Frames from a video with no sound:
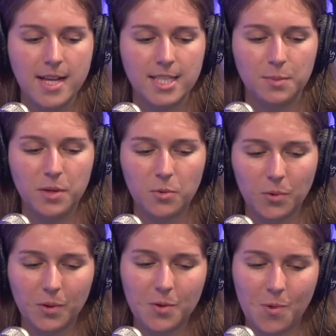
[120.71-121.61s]
Did we
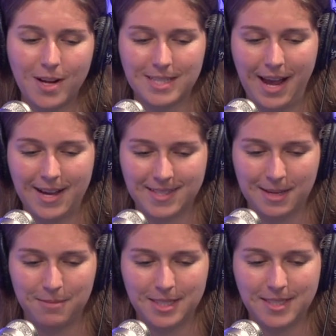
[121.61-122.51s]
really want to ask
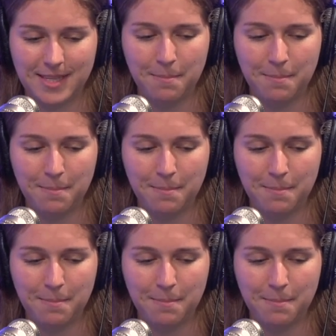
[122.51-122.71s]
them to skip